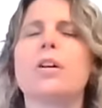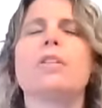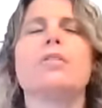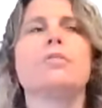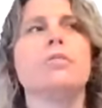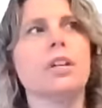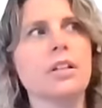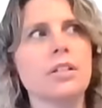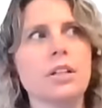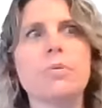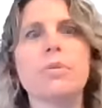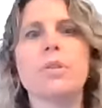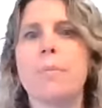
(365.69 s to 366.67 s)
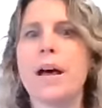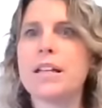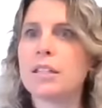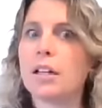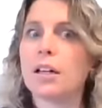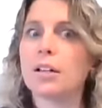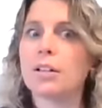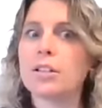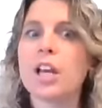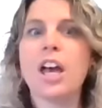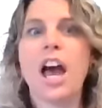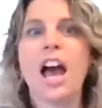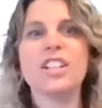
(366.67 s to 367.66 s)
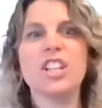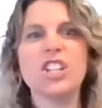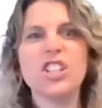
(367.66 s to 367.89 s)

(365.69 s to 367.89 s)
I could really do with a massage," and